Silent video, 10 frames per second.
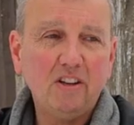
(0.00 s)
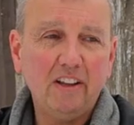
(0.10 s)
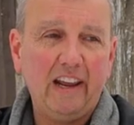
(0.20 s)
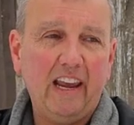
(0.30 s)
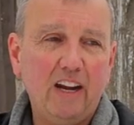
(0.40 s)
still
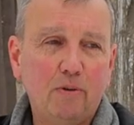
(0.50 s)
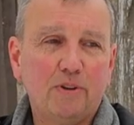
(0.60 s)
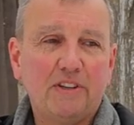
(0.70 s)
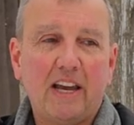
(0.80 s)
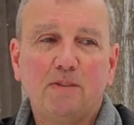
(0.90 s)
an
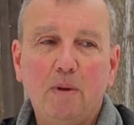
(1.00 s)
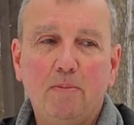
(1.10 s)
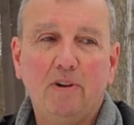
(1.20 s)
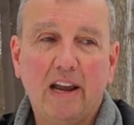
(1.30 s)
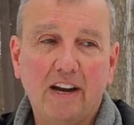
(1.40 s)
annual Sass
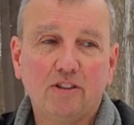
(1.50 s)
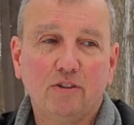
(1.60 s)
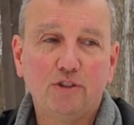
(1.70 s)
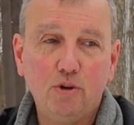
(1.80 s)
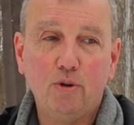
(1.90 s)
Peepri
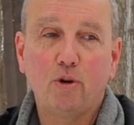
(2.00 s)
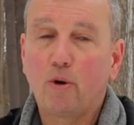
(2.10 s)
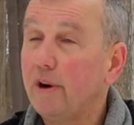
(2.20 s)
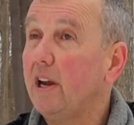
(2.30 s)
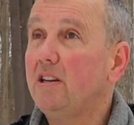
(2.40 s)
National Junior
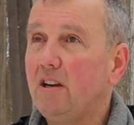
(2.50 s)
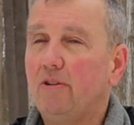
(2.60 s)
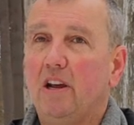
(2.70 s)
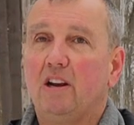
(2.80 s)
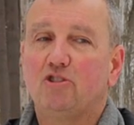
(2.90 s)

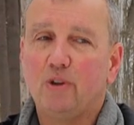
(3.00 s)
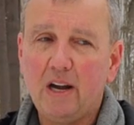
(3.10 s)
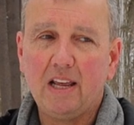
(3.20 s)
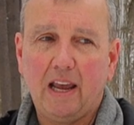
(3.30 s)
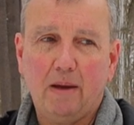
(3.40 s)
Orienteering
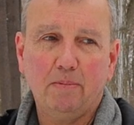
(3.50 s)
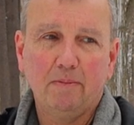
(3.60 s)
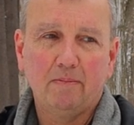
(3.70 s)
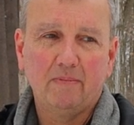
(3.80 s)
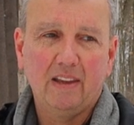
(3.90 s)
Training Camp
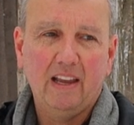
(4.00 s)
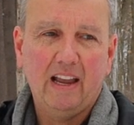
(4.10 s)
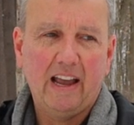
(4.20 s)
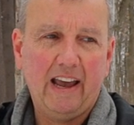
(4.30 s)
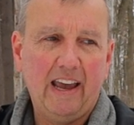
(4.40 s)

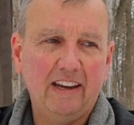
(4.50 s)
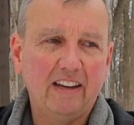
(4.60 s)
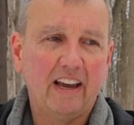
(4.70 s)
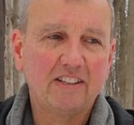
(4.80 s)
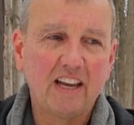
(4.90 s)

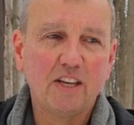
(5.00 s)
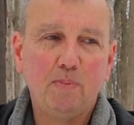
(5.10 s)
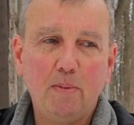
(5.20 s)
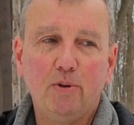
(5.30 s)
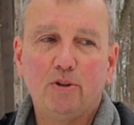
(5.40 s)
and a Sass
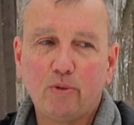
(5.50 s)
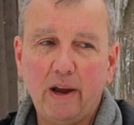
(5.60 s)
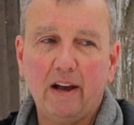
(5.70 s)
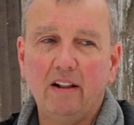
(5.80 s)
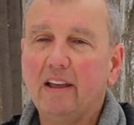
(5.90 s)
Peepri
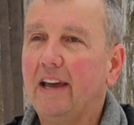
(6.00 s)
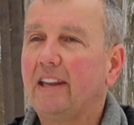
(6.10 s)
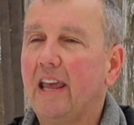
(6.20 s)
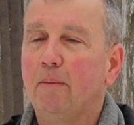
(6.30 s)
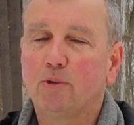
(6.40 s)
Trail
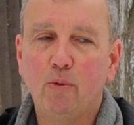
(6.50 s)
at Camp